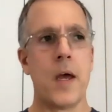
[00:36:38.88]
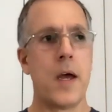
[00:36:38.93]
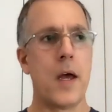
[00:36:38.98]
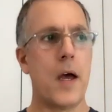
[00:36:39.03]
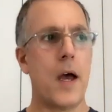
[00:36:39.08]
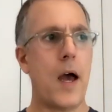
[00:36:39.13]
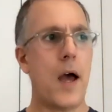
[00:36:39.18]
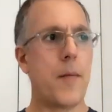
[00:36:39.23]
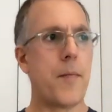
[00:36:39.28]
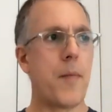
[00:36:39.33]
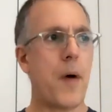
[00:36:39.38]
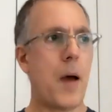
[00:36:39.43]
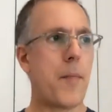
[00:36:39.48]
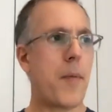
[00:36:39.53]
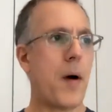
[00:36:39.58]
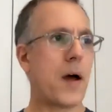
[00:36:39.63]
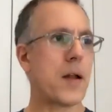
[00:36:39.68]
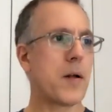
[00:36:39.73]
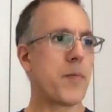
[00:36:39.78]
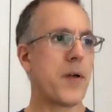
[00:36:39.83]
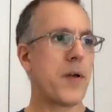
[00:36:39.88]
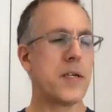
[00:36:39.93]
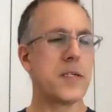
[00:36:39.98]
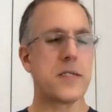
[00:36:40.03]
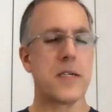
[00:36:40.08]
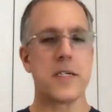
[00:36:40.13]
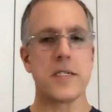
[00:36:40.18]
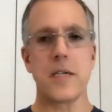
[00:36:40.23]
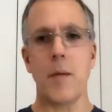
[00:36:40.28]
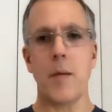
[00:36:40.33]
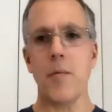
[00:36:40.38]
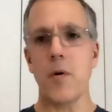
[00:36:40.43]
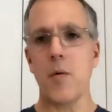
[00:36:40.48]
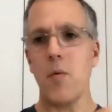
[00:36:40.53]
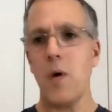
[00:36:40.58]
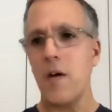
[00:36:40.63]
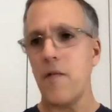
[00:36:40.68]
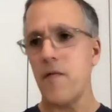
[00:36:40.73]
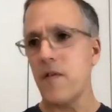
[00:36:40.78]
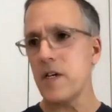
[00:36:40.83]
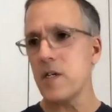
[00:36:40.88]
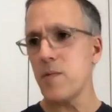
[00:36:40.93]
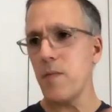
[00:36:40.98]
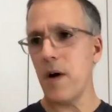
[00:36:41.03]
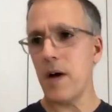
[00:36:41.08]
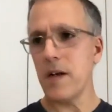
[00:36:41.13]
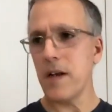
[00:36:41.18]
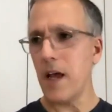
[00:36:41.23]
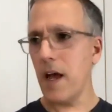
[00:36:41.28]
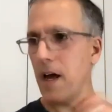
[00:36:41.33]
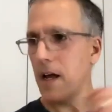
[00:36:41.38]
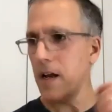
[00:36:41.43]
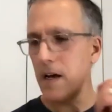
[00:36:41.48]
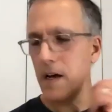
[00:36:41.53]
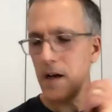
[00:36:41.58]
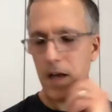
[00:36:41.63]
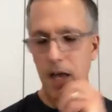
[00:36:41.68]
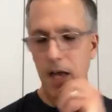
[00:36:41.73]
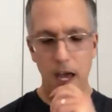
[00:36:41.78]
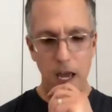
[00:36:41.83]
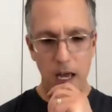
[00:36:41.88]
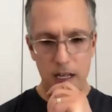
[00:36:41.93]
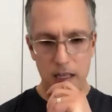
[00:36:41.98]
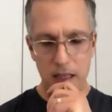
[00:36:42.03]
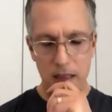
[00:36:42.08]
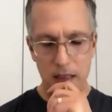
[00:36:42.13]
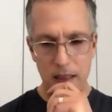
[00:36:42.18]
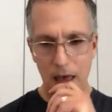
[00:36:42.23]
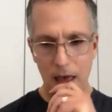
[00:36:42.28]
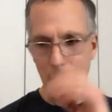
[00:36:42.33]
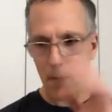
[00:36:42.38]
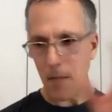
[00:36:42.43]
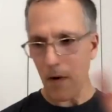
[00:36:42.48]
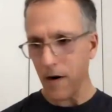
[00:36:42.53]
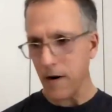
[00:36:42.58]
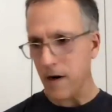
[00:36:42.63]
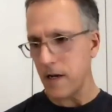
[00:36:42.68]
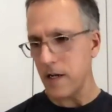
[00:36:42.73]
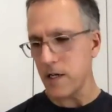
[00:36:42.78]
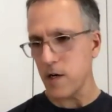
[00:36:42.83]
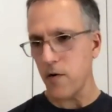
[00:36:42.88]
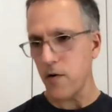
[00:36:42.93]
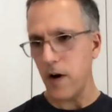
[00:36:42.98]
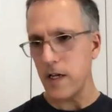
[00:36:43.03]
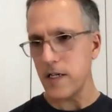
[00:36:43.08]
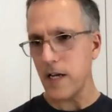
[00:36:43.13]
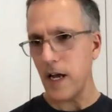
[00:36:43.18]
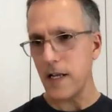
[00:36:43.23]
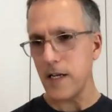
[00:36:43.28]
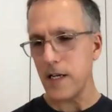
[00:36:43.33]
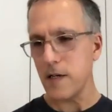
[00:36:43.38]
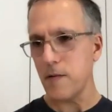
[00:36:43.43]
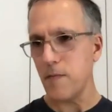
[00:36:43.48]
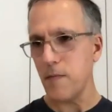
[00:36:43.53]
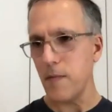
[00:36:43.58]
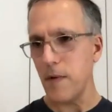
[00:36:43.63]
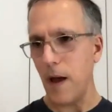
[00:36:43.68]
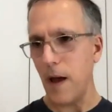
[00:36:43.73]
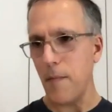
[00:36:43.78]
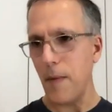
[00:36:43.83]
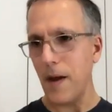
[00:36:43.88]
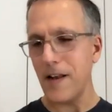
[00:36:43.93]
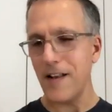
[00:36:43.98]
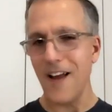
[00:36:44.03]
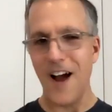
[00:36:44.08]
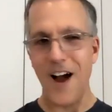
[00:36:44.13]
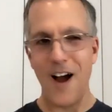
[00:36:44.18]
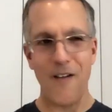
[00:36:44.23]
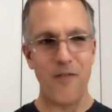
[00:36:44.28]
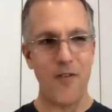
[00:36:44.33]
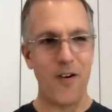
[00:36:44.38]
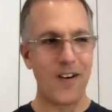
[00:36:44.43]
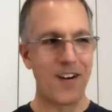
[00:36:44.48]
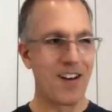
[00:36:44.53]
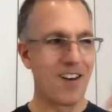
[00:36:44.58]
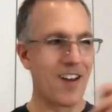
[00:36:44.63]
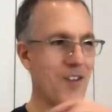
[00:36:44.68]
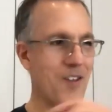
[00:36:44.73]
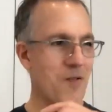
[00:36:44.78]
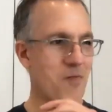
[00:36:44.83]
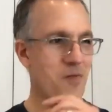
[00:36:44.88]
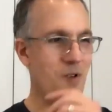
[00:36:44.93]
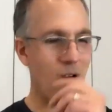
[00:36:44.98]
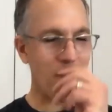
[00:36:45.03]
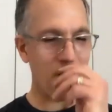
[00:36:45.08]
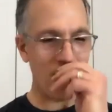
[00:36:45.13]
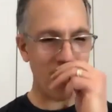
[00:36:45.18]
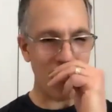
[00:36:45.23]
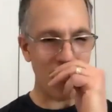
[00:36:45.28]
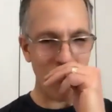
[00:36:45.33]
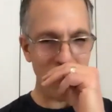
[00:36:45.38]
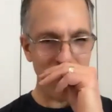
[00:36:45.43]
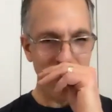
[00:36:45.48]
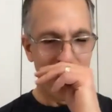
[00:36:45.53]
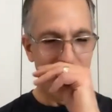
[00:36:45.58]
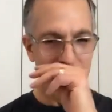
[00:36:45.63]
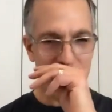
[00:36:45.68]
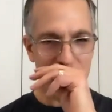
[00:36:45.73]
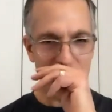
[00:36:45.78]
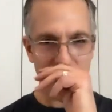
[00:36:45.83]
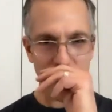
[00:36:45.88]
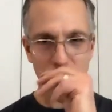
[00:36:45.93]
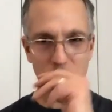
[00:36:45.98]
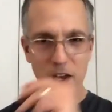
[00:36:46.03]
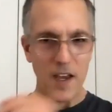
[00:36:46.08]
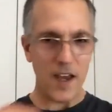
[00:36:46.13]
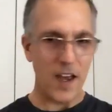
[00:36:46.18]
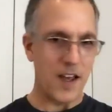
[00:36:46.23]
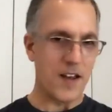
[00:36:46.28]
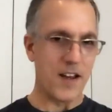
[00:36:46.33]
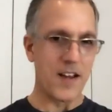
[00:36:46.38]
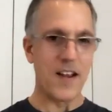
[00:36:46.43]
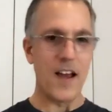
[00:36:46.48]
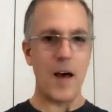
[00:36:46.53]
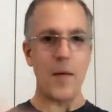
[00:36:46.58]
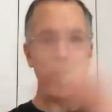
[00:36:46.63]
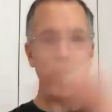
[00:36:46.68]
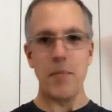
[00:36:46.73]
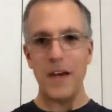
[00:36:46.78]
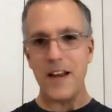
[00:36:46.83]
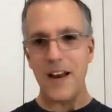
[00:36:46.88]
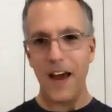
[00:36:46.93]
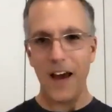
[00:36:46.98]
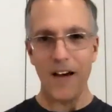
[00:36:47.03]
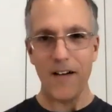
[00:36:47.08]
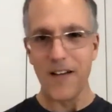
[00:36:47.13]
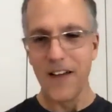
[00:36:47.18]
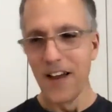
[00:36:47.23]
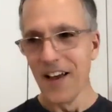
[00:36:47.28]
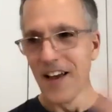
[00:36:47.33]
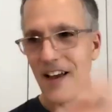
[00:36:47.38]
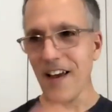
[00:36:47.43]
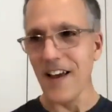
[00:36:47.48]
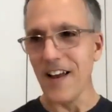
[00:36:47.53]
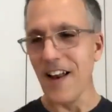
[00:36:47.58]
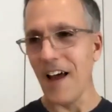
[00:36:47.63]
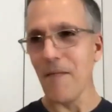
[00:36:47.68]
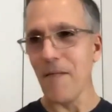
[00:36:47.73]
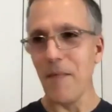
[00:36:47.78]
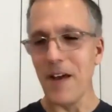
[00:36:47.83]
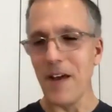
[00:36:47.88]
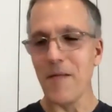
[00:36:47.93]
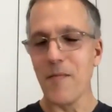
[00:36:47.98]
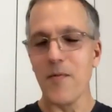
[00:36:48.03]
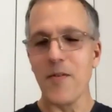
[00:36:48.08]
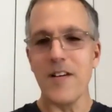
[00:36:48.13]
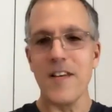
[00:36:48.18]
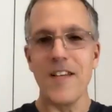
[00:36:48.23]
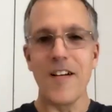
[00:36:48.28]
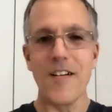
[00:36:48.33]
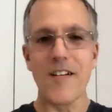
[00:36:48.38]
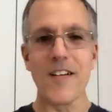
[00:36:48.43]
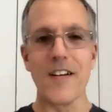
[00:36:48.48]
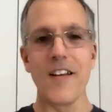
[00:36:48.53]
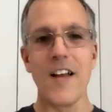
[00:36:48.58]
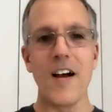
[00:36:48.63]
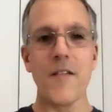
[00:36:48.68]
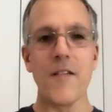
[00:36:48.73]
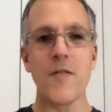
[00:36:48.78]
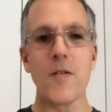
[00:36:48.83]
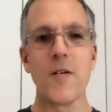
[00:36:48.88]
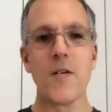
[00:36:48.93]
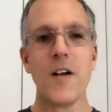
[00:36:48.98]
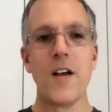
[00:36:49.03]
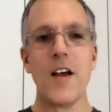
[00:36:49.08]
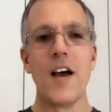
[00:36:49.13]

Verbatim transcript: I bought a place this summer in Whitefish, Montana, and that market is crazy. I made an offer on another property there this weekend and got beat out, and I made a pretty darn good offer.